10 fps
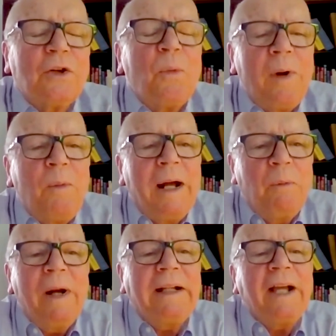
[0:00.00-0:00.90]
So
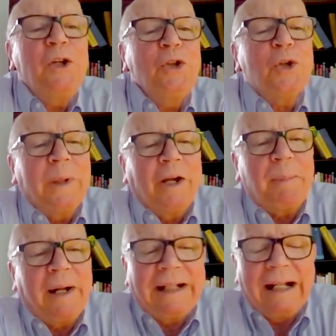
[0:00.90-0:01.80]
what are you doing
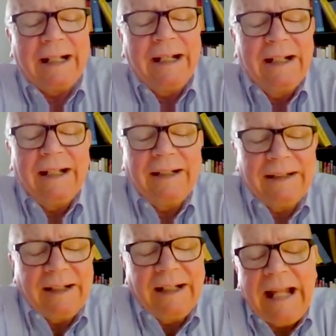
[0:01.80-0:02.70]
about that,
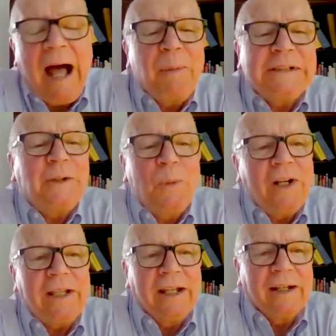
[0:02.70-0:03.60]
and how is it
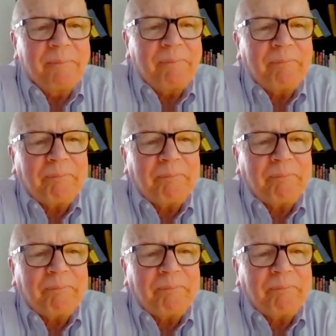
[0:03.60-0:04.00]
working?